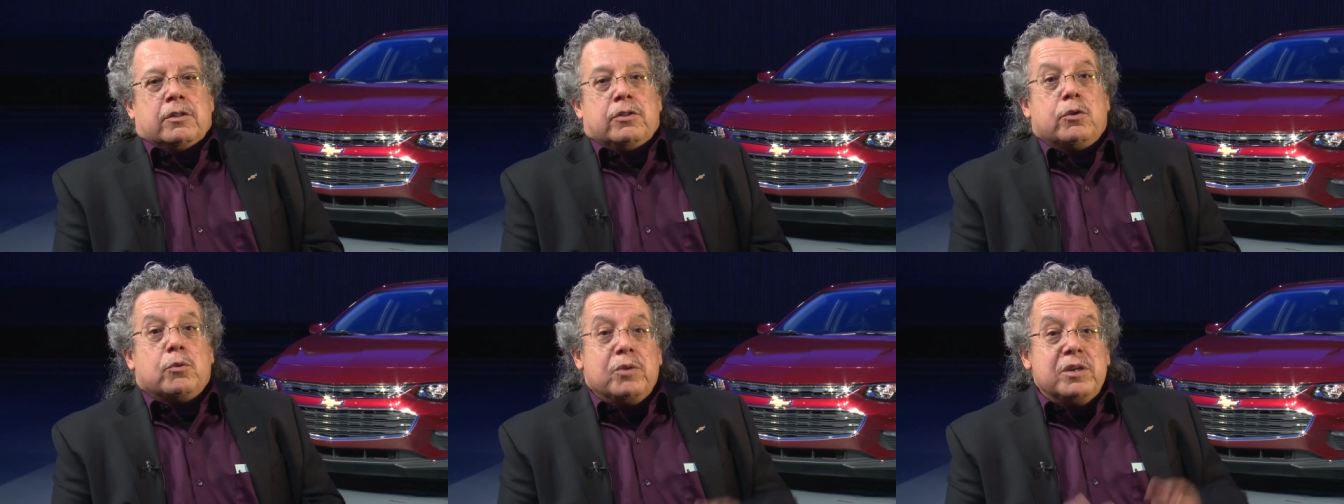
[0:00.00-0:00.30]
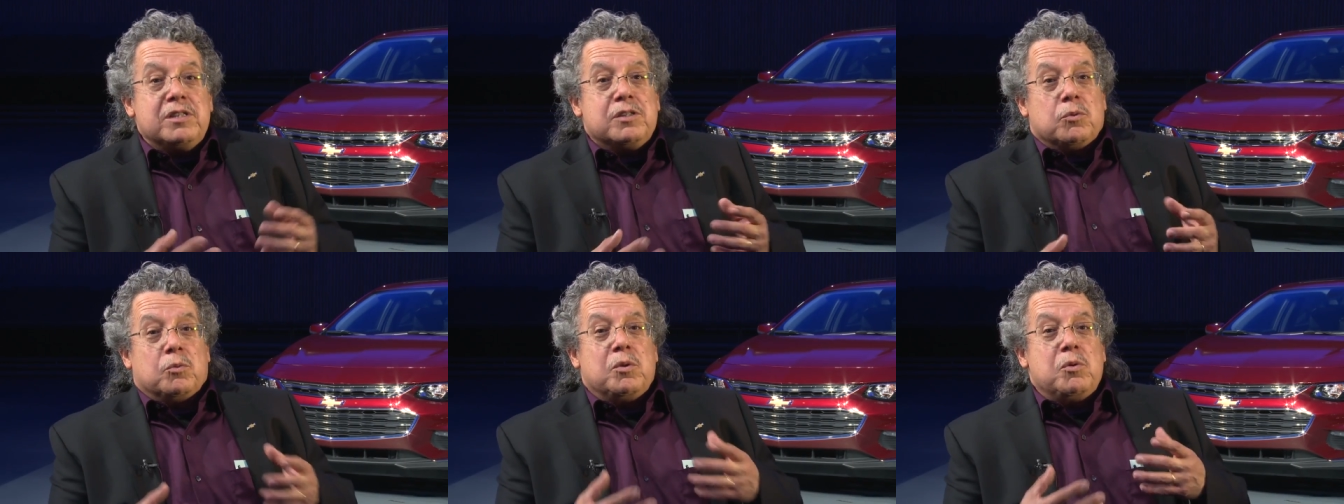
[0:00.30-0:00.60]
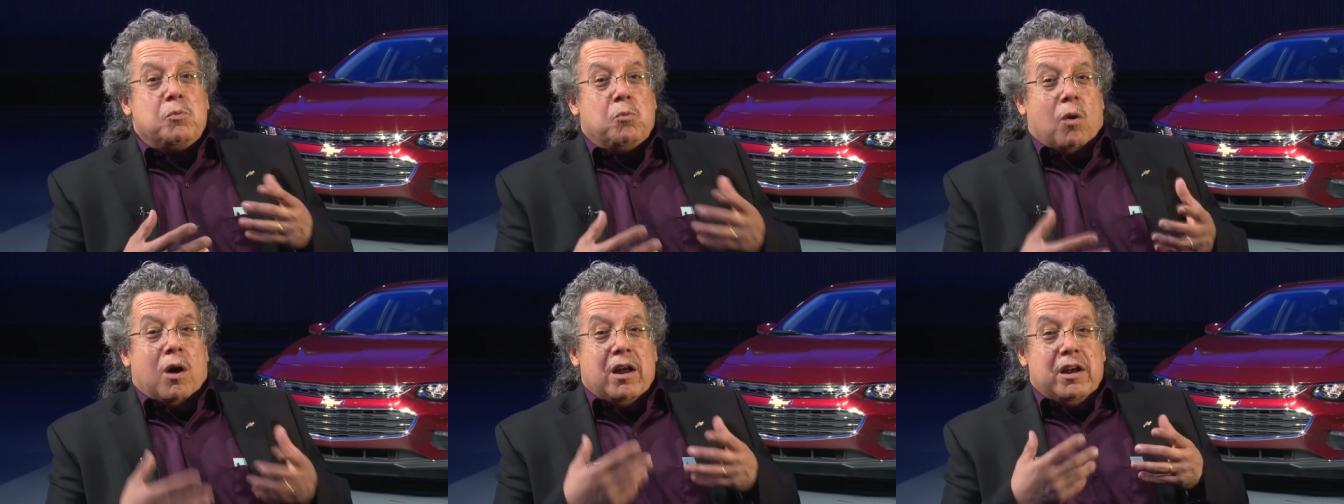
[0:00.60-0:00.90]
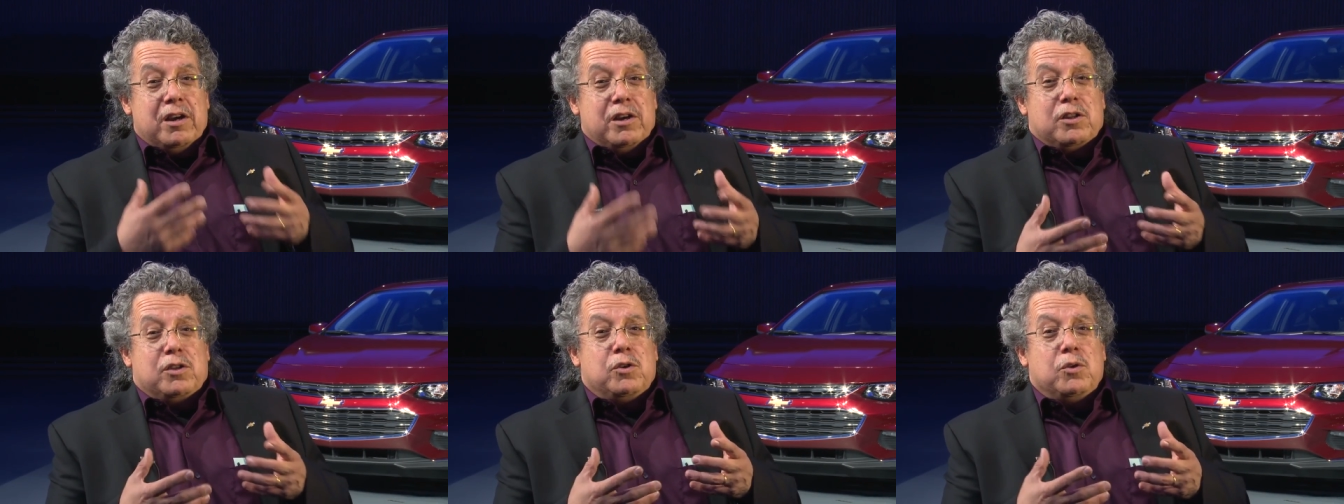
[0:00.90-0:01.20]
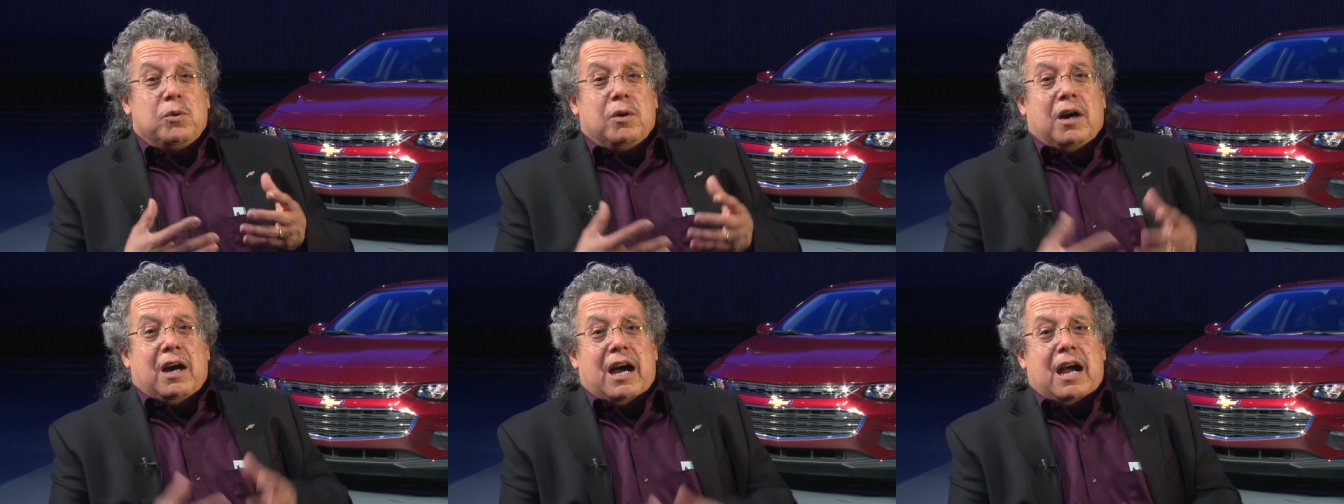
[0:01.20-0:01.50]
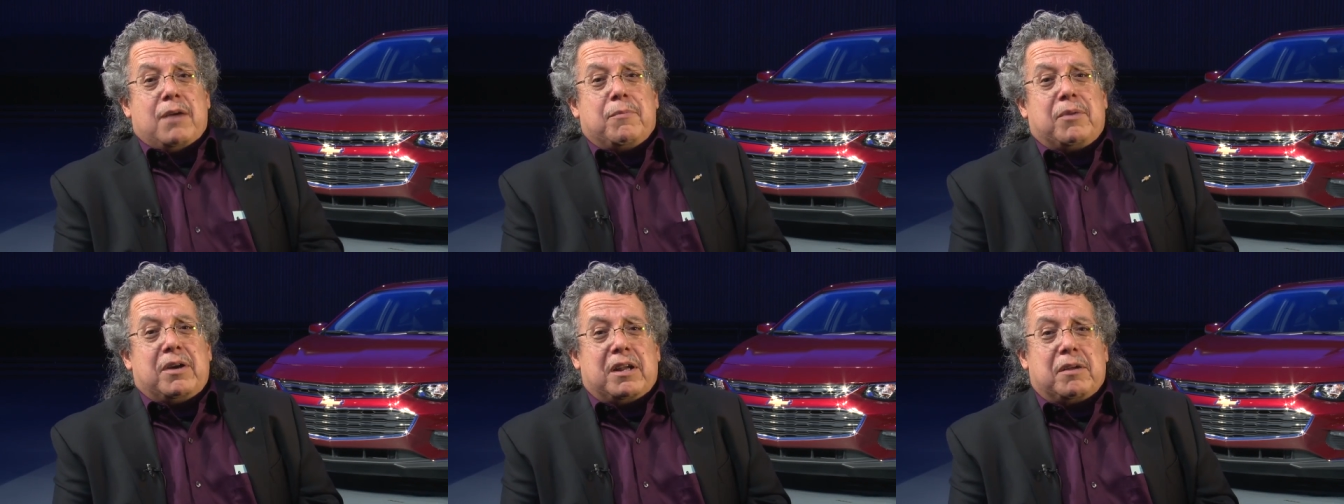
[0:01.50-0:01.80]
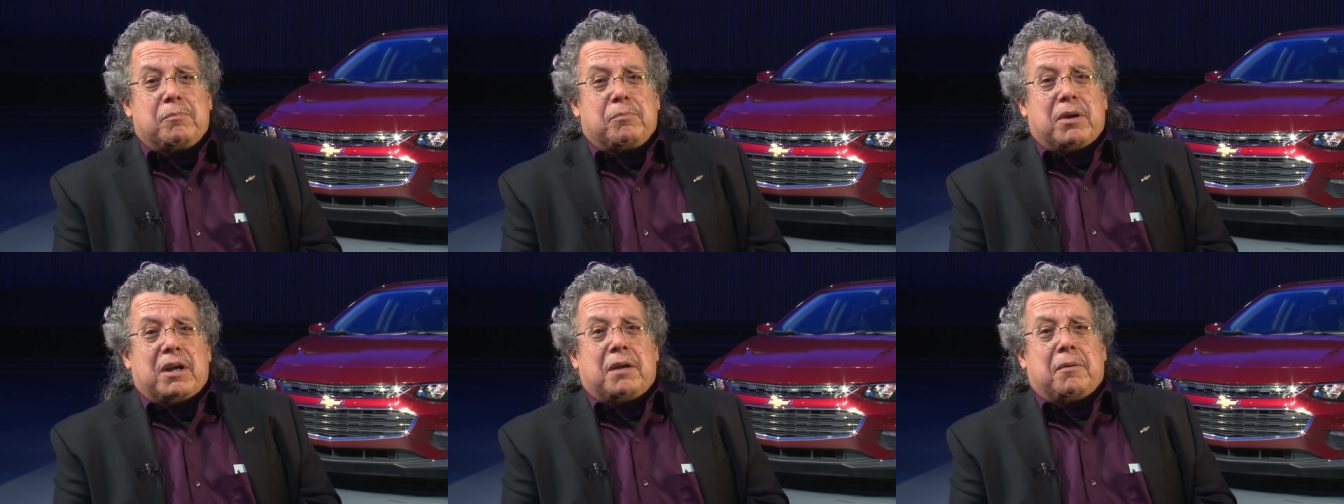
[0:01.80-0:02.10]
The reason we wanted to do a hybrid
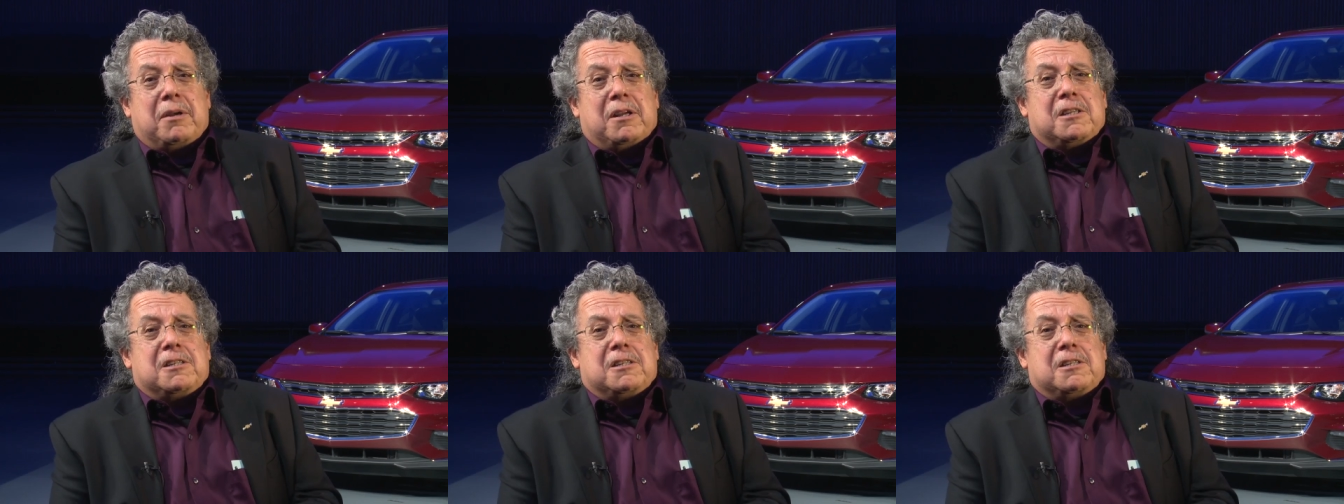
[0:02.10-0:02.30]
and bring it